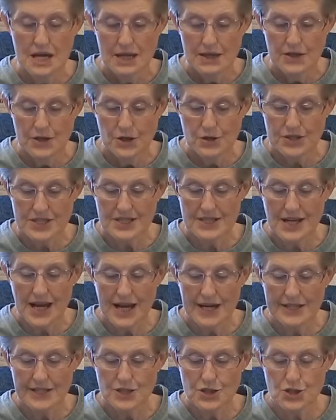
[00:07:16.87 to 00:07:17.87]
their
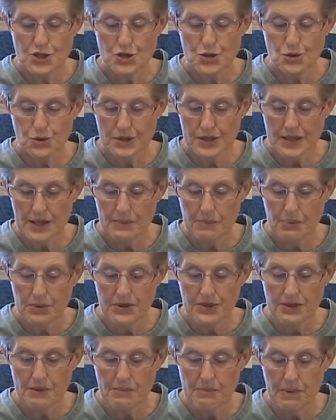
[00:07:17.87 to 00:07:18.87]
sides shored up
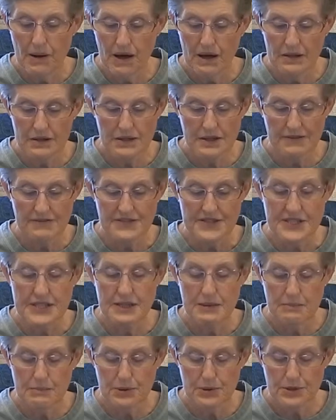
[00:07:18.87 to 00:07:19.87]
with the bulk of
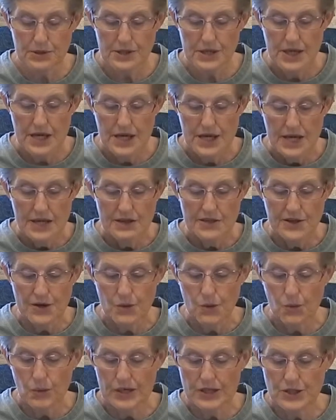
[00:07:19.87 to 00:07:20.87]
timber, their
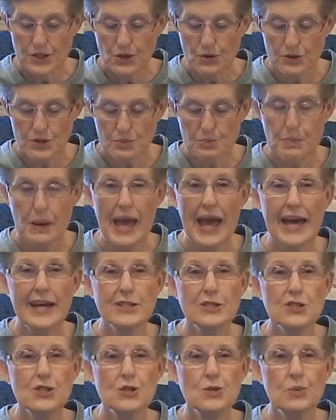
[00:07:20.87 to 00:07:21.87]
windows
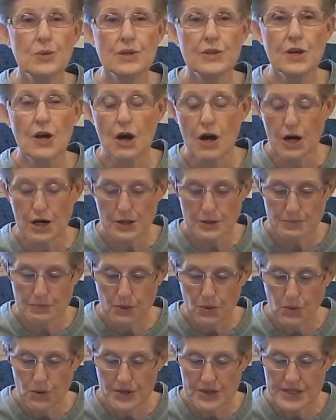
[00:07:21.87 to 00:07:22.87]
patched with
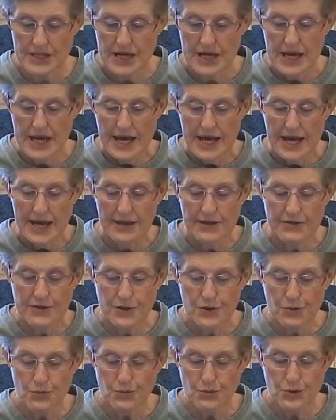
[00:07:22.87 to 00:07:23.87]
cardboard, and
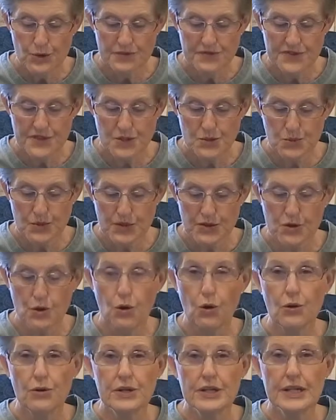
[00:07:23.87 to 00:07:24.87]
their roofs with
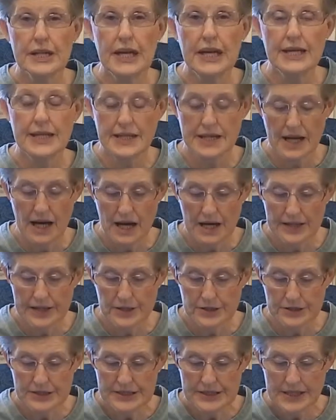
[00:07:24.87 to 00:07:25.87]
corrugated
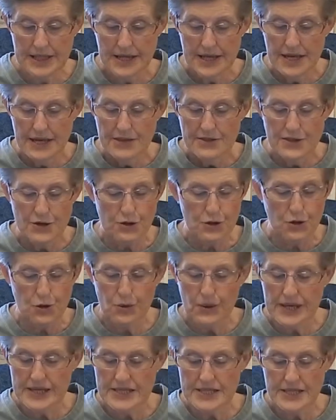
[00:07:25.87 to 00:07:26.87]
iron, their
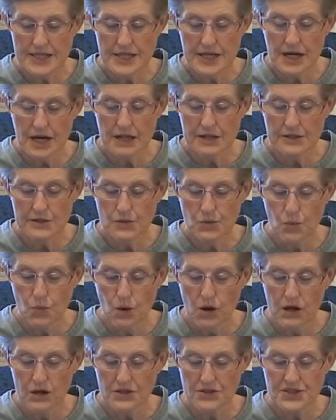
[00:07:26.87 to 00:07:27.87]
crazy garden
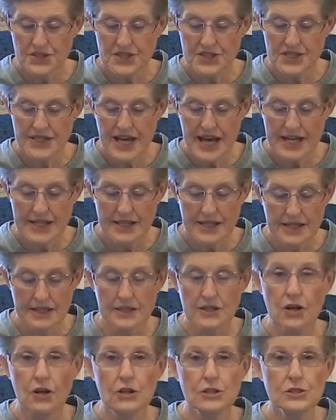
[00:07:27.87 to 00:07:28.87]
walls sagging
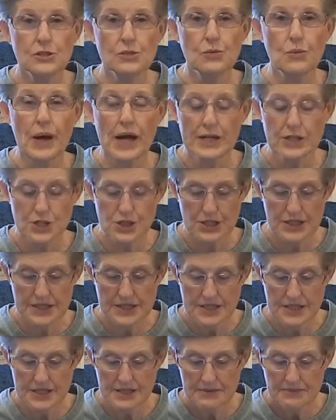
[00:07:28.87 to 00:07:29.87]
in all
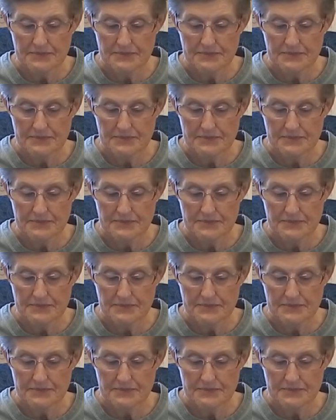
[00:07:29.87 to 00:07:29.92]
directions,